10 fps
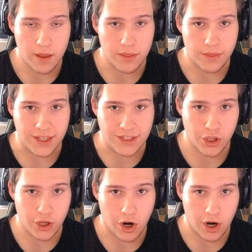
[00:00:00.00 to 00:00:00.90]
These are the
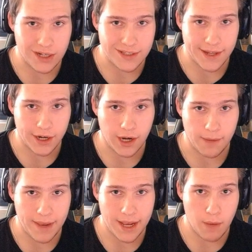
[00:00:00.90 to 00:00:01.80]
cards that are going to
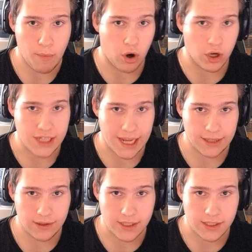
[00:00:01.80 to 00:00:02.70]
make up our deck
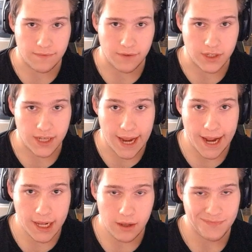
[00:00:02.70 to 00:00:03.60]
list for today.
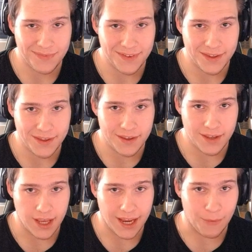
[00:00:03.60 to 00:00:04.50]

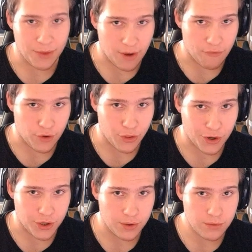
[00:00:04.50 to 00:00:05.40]
And without further
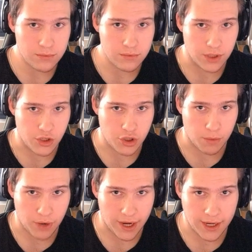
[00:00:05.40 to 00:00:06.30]
ado, let's jump
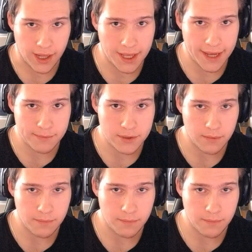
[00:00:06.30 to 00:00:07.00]
right into the games.